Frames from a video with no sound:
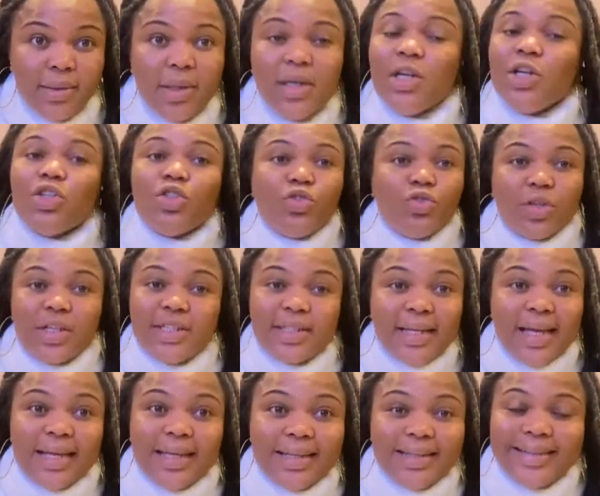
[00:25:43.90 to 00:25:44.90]
Dress
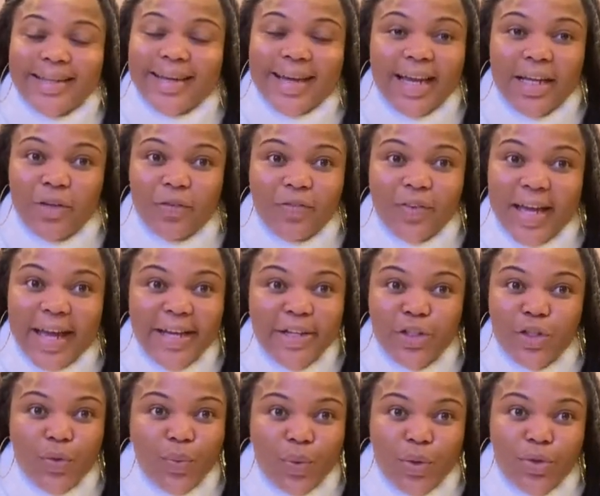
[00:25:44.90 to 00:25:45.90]
like the kind of client
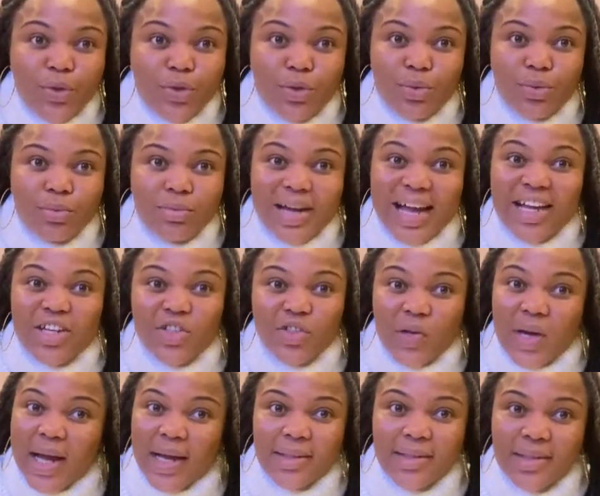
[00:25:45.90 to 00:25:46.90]
you want to
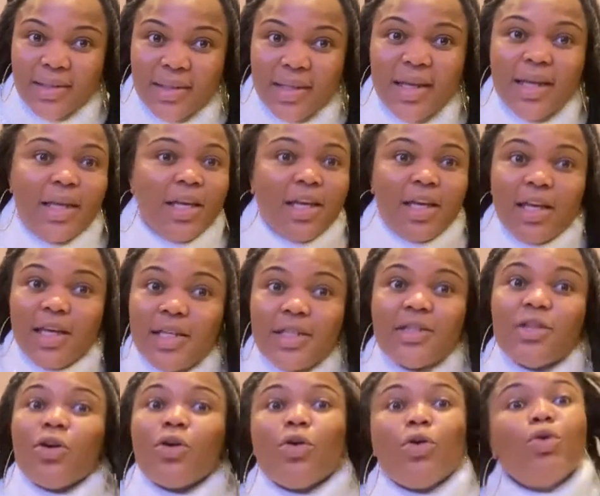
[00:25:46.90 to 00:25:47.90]
attract. You're
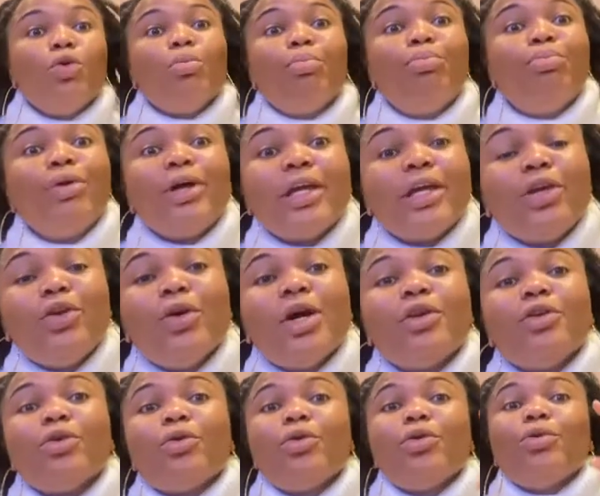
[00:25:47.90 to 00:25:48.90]
not
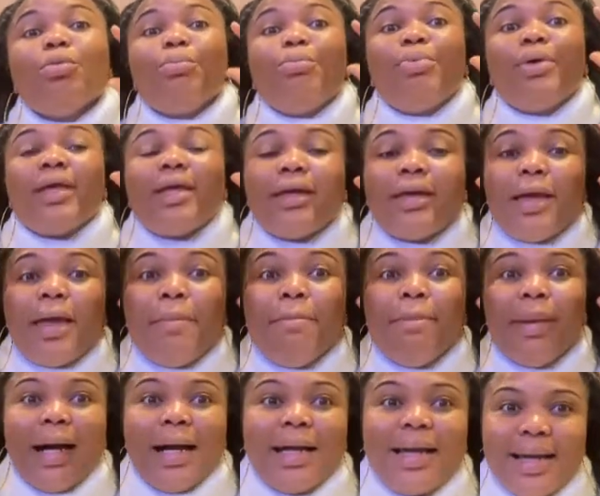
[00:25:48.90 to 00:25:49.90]
going to break a
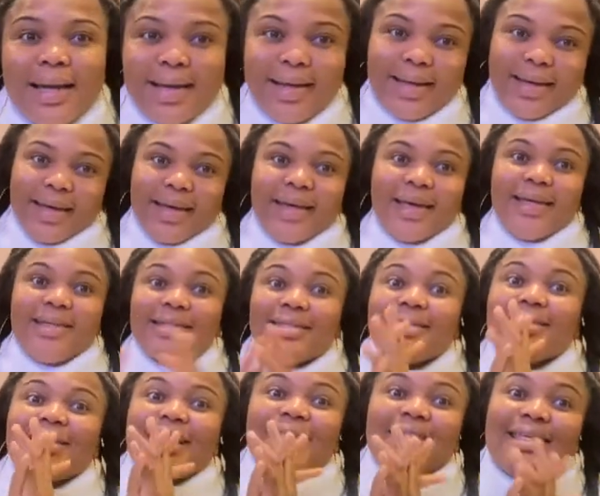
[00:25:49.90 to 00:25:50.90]
bank. It is
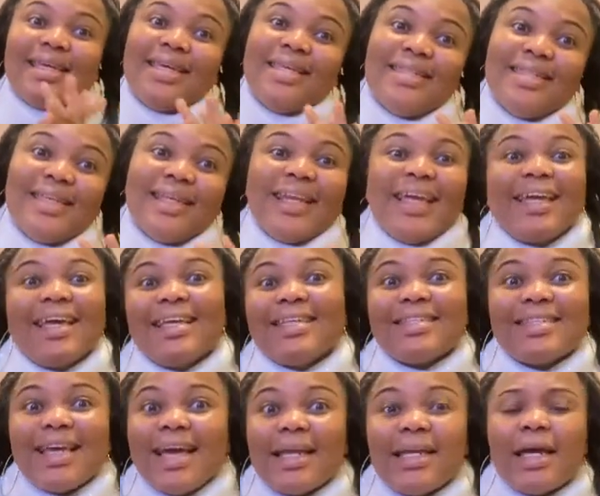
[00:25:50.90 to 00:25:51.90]
as easy. Like I
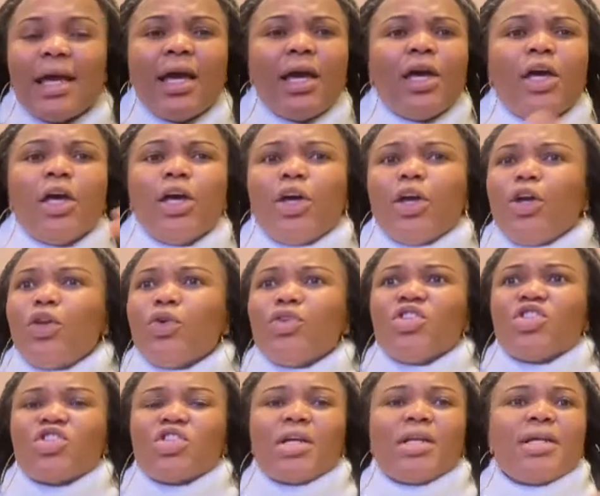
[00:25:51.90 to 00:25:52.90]
said, this
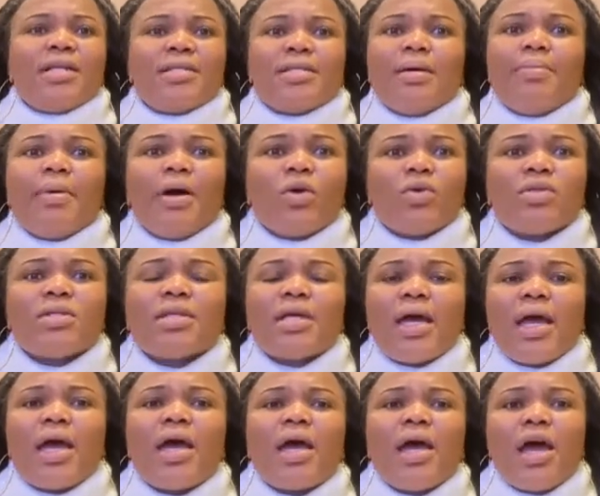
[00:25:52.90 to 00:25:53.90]
channel is about
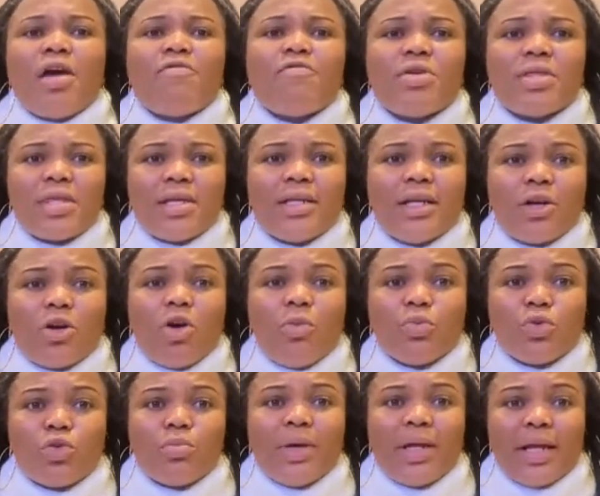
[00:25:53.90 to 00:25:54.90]
everything that comes
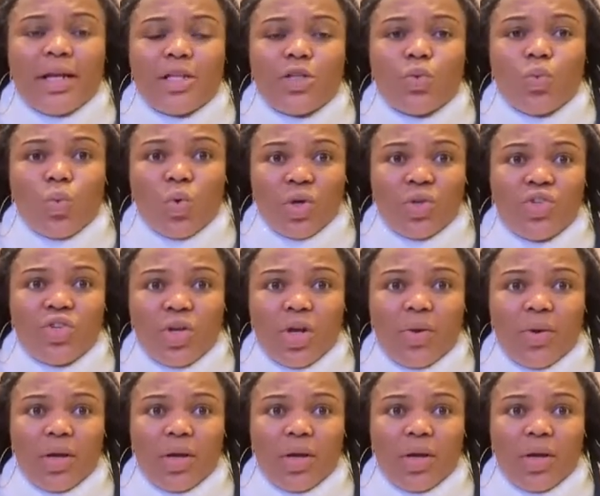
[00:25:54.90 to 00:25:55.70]
to mind that is worth sharing.